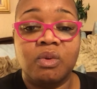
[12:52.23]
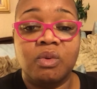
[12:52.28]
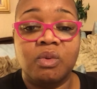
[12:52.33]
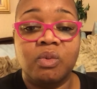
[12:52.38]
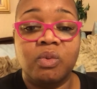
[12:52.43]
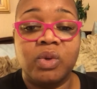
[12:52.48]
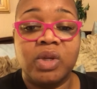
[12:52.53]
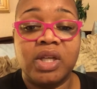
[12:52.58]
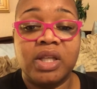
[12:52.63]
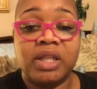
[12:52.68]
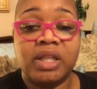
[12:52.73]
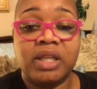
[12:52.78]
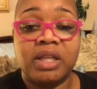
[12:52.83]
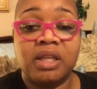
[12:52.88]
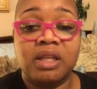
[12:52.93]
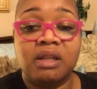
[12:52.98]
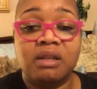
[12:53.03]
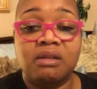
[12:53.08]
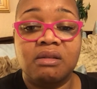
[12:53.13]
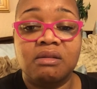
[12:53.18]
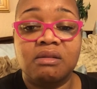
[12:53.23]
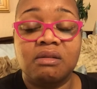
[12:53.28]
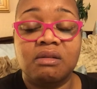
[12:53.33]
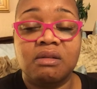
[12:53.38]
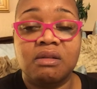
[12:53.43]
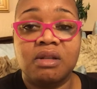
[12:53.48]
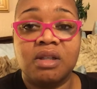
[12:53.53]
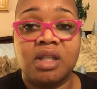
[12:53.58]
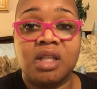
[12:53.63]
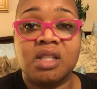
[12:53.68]
really
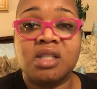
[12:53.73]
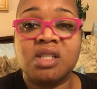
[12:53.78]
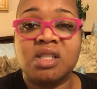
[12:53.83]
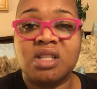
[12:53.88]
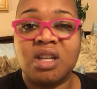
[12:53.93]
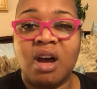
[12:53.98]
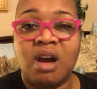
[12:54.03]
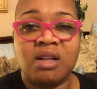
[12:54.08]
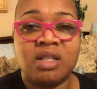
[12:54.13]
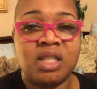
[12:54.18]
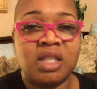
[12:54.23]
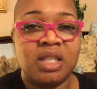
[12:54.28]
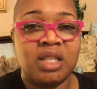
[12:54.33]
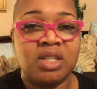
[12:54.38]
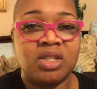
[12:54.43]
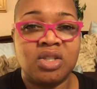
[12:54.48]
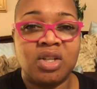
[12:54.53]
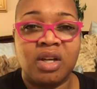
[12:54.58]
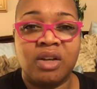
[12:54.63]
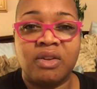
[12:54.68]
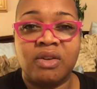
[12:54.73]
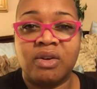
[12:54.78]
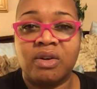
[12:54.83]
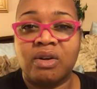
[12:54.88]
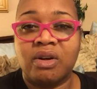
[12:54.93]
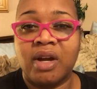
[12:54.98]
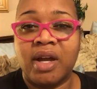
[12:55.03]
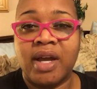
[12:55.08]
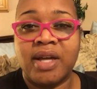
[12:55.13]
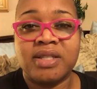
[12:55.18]
get to talk to each other
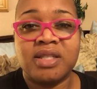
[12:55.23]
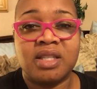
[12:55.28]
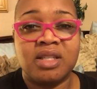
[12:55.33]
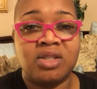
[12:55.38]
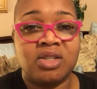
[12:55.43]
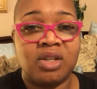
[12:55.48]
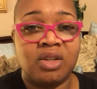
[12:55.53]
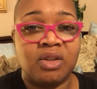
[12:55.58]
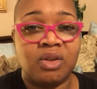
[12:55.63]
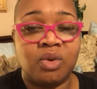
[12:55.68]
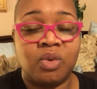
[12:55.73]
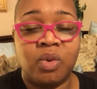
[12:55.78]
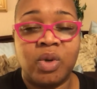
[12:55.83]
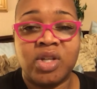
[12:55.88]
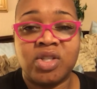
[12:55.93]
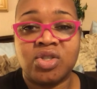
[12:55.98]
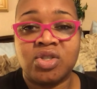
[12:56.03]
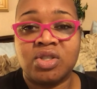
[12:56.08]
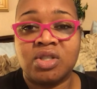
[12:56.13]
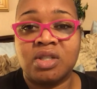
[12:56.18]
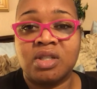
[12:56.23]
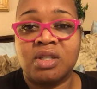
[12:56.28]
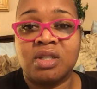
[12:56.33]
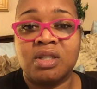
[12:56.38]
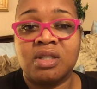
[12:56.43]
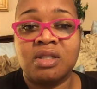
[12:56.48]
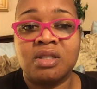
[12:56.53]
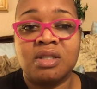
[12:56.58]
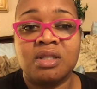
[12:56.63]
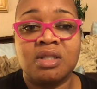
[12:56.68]
or ask each other
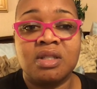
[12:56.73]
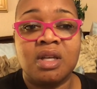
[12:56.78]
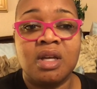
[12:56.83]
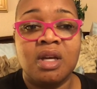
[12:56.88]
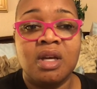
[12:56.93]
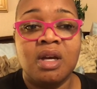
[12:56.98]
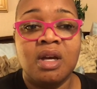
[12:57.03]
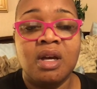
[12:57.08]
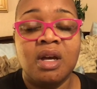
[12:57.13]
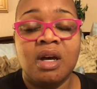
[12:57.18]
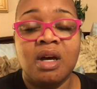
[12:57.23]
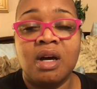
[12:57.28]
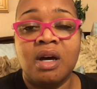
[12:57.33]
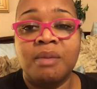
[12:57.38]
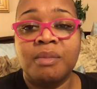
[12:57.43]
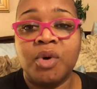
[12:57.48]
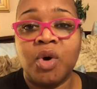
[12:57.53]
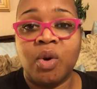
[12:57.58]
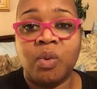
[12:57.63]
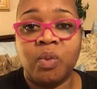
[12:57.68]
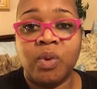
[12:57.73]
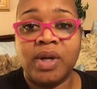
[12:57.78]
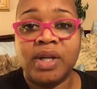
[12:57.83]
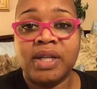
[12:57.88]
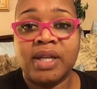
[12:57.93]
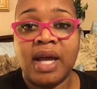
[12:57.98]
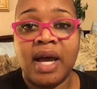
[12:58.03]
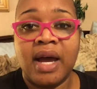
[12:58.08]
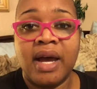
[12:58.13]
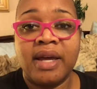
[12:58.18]
questions, or
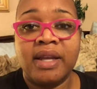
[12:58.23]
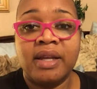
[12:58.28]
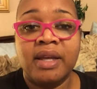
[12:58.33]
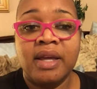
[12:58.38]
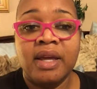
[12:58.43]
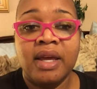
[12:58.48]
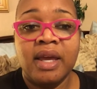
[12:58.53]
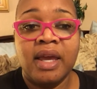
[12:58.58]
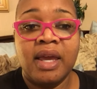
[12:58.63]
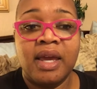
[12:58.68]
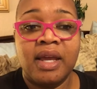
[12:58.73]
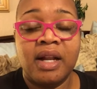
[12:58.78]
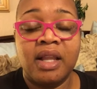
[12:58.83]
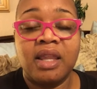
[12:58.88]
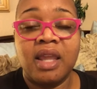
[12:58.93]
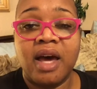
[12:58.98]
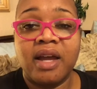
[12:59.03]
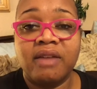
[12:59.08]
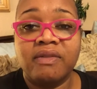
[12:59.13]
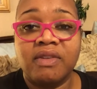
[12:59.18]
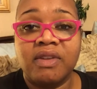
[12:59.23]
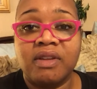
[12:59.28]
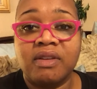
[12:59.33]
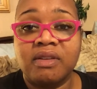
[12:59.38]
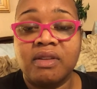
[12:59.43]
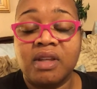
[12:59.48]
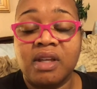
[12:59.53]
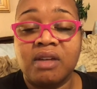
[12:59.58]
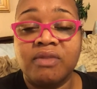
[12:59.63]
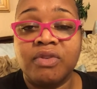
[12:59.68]
whatnot. And a lot of
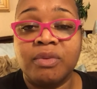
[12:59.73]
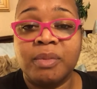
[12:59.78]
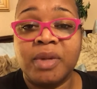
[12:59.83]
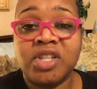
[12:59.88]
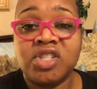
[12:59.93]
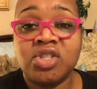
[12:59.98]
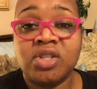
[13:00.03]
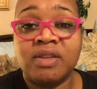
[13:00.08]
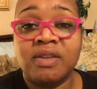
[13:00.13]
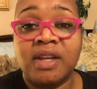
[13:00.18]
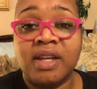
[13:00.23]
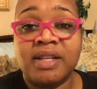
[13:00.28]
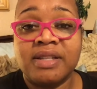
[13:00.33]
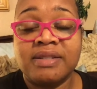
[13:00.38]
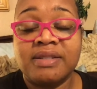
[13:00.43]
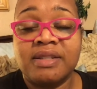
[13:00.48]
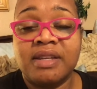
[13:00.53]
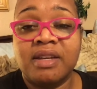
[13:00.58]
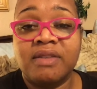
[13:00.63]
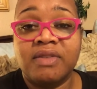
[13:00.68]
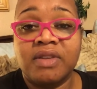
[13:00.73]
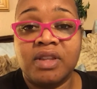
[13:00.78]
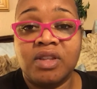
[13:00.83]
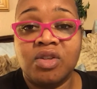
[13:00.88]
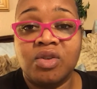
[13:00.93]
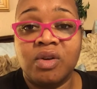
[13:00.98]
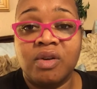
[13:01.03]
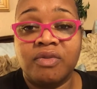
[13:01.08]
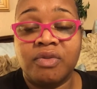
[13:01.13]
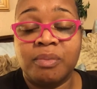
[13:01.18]
the information that is given,
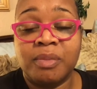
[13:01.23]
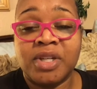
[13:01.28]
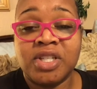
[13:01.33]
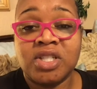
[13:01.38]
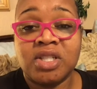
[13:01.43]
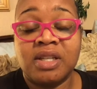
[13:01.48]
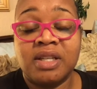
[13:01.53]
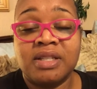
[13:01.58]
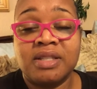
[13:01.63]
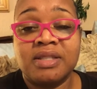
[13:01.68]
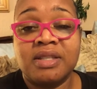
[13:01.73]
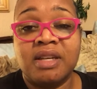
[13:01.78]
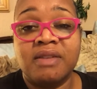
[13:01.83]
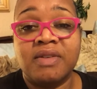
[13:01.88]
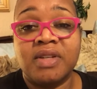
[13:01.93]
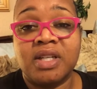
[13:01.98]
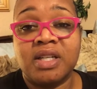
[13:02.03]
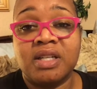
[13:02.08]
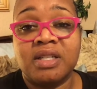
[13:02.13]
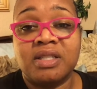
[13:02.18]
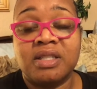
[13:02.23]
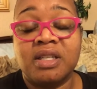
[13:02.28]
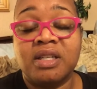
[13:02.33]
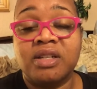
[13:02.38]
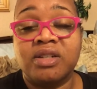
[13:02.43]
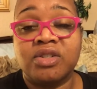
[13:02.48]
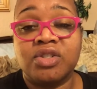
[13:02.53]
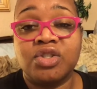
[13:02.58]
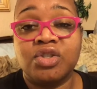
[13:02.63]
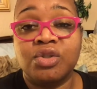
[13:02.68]
new information that is given, is
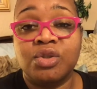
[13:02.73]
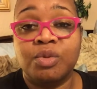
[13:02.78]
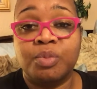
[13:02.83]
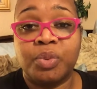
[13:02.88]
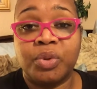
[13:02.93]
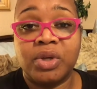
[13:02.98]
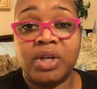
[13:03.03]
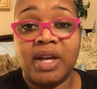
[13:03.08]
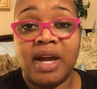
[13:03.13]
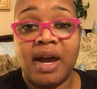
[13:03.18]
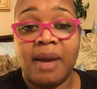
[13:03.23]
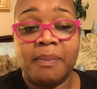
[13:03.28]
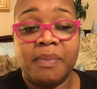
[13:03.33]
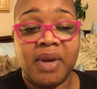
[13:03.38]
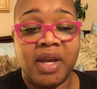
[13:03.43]
geared to pre-op